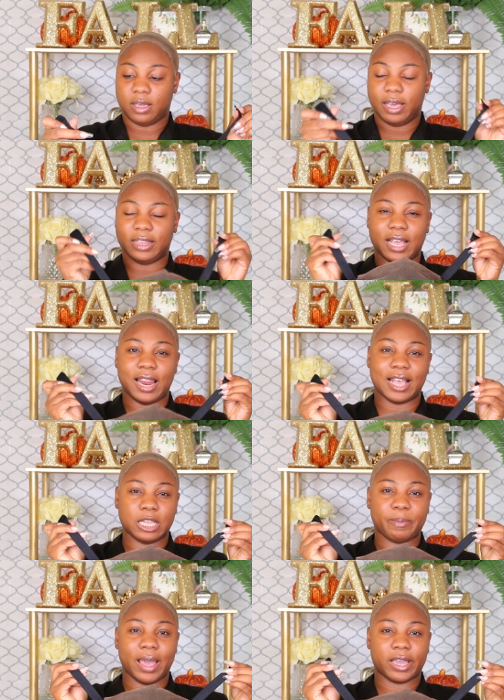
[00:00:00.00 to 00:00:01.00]
and the
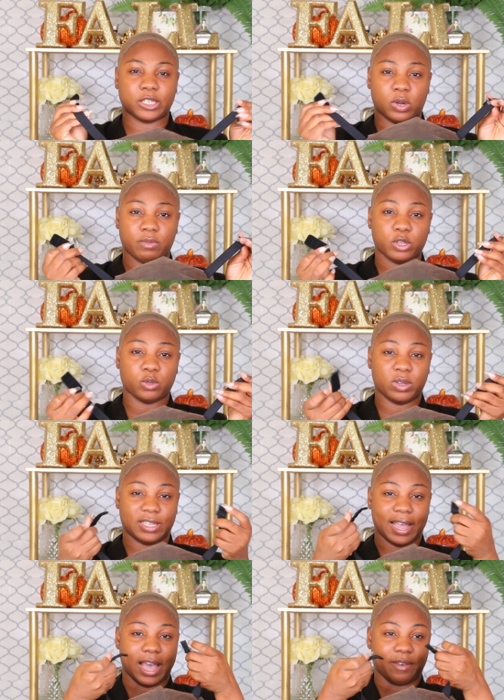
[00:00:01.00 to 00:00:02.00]
elastic band is one of those ones
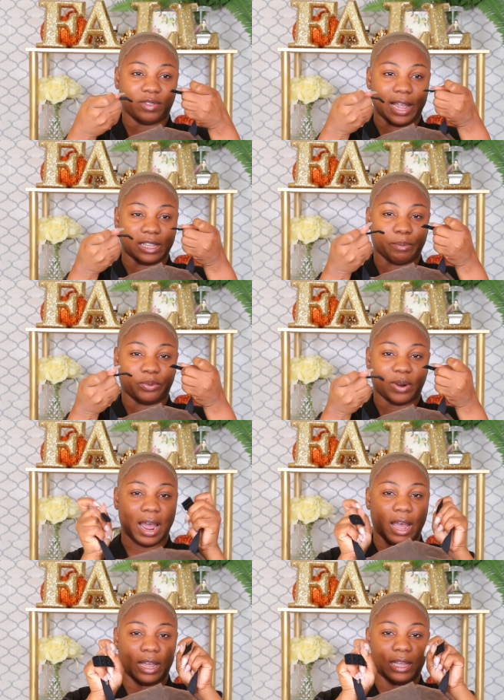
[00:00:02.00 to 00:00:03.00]
that have like the
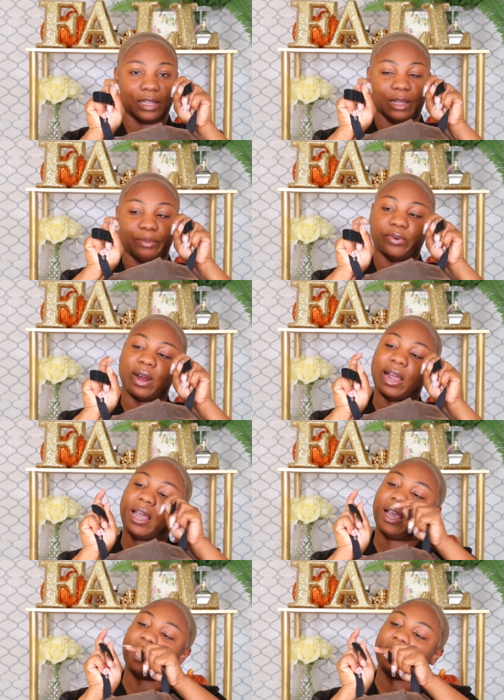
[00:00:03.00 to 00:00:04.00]
bra, the
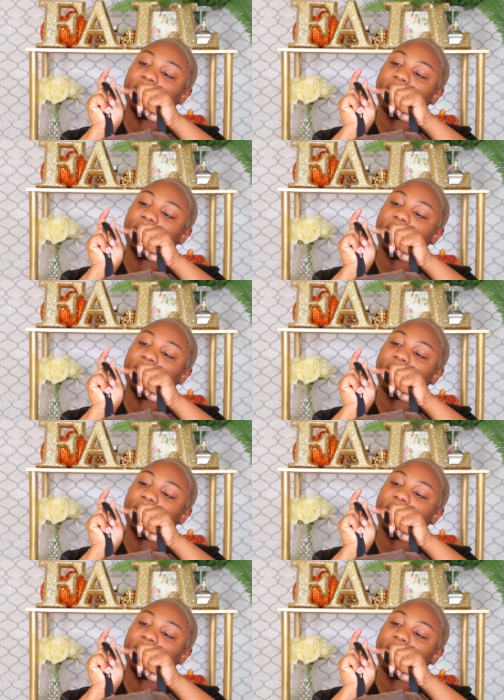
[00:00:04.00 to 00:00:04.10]
bra